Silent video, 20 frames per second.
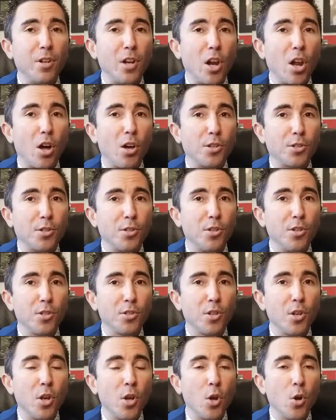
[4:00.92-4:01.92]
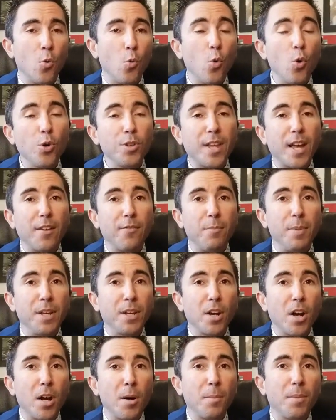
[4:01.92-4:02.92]
losses would have
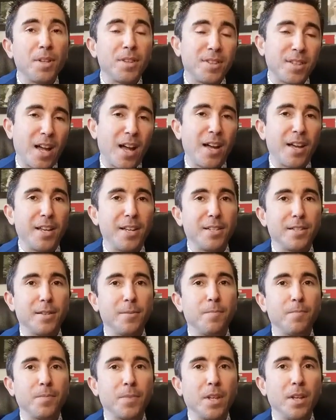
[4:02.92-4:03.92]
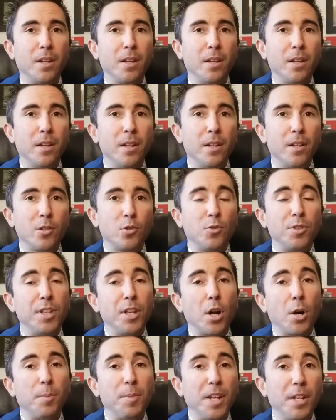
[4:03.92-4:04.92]
become ties. So the
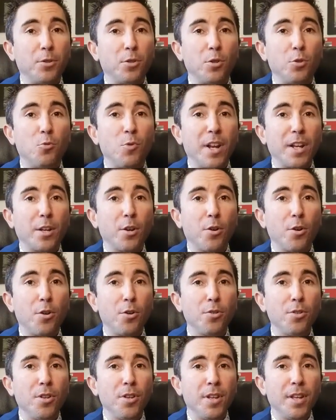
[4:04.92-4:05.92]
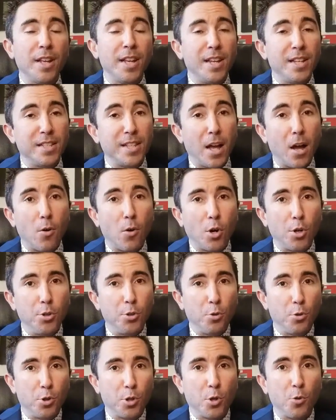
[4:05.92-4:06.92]
updated record is now on
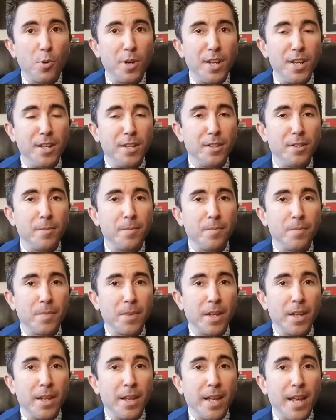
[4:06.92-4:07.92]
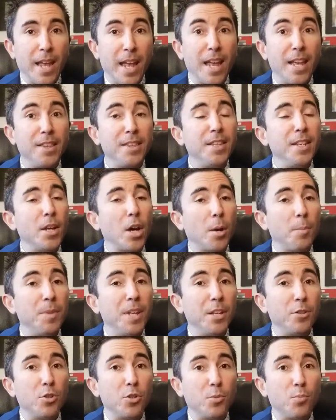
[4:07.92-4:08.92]
your screen, and the
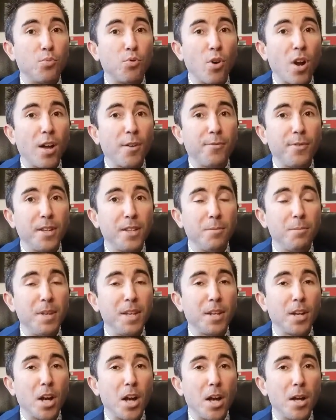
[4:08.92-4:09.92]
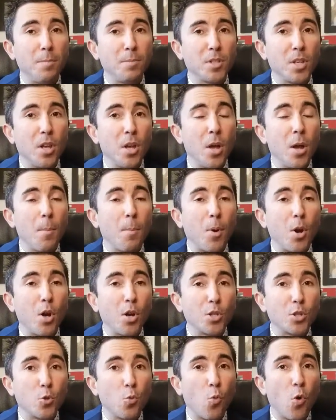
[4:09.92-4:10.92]
updated profit becomes
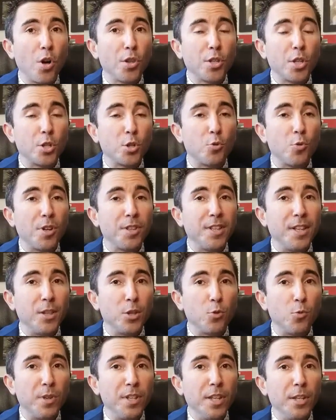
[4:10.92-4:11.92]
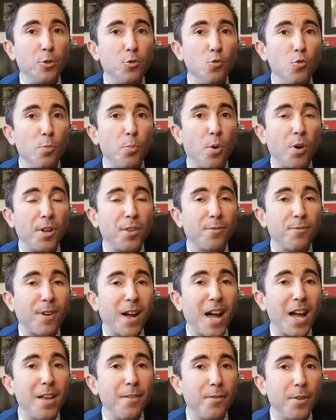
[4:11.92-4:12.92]
plus
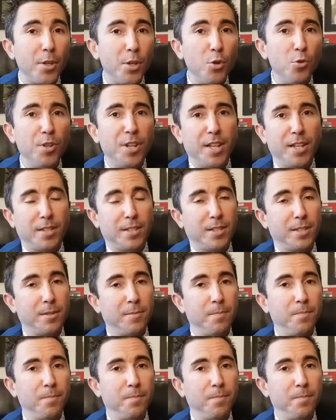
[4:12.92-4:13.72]
122.5 units.